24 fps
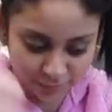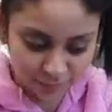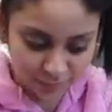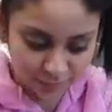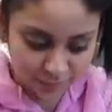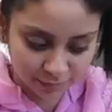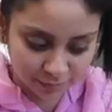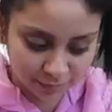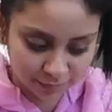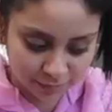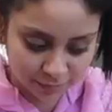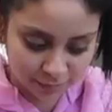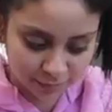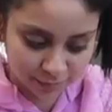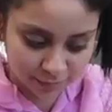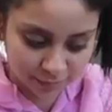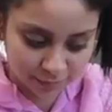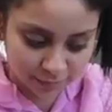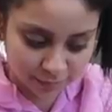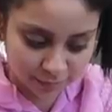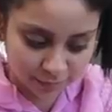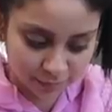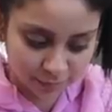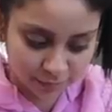
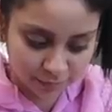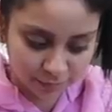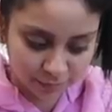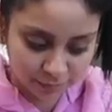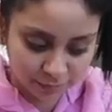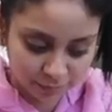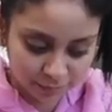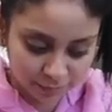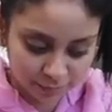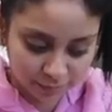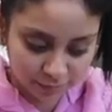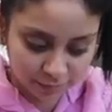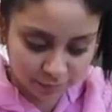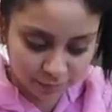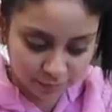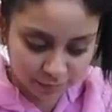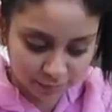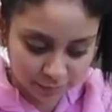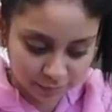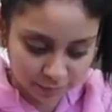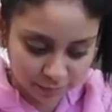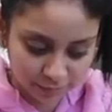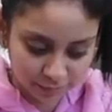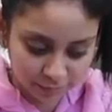
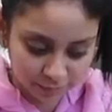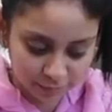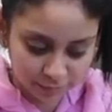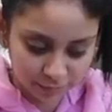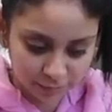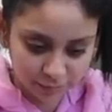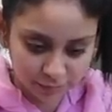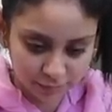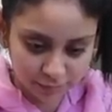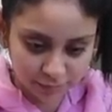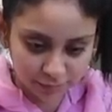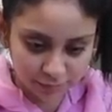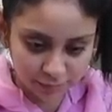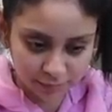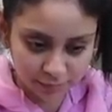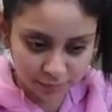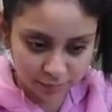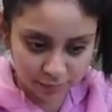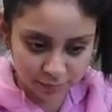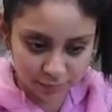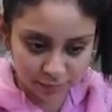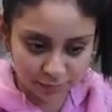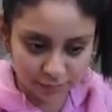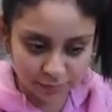
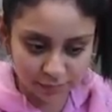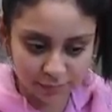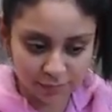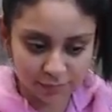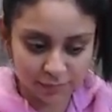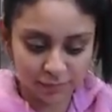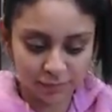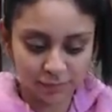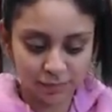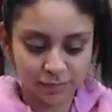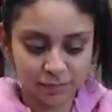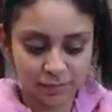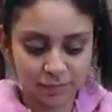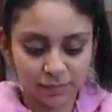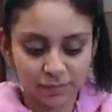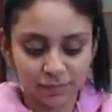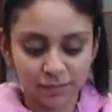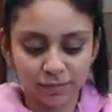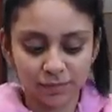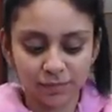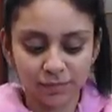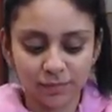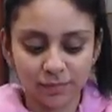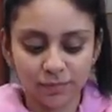
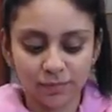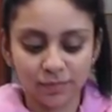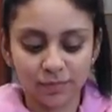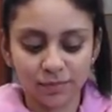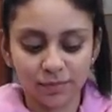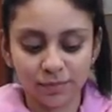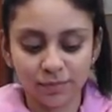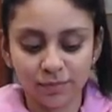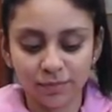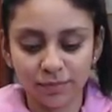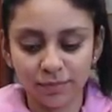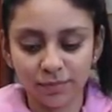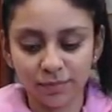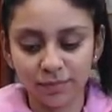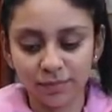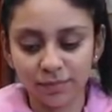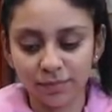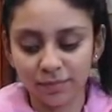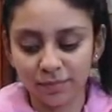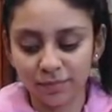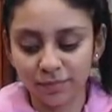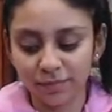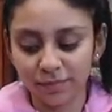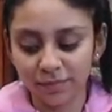
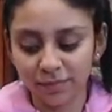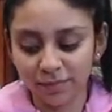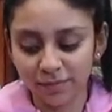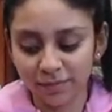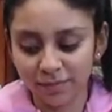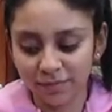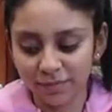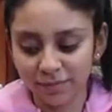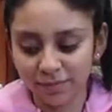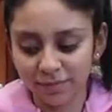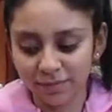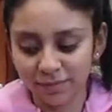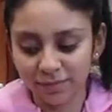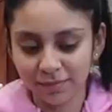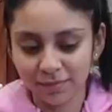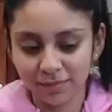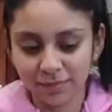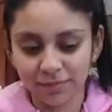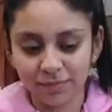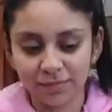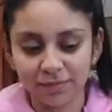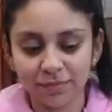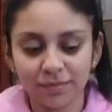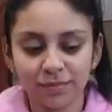
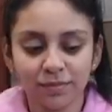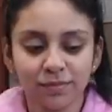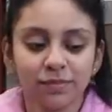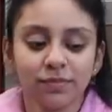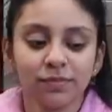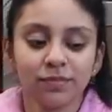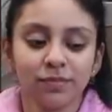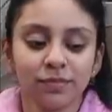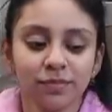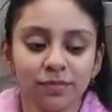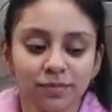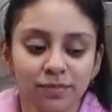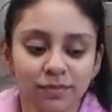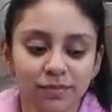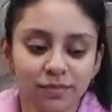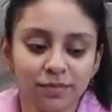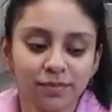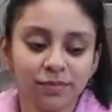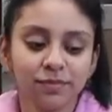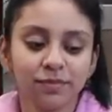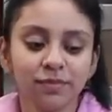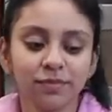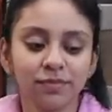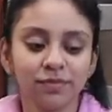
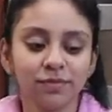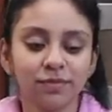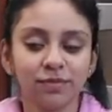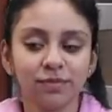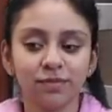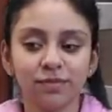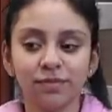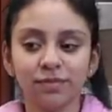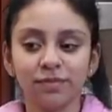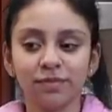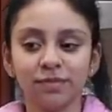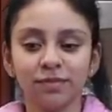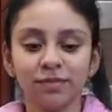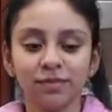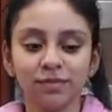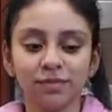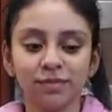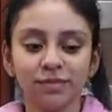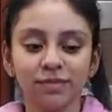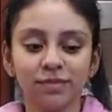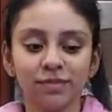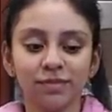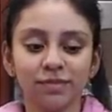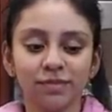No words are spoken by the person on screen.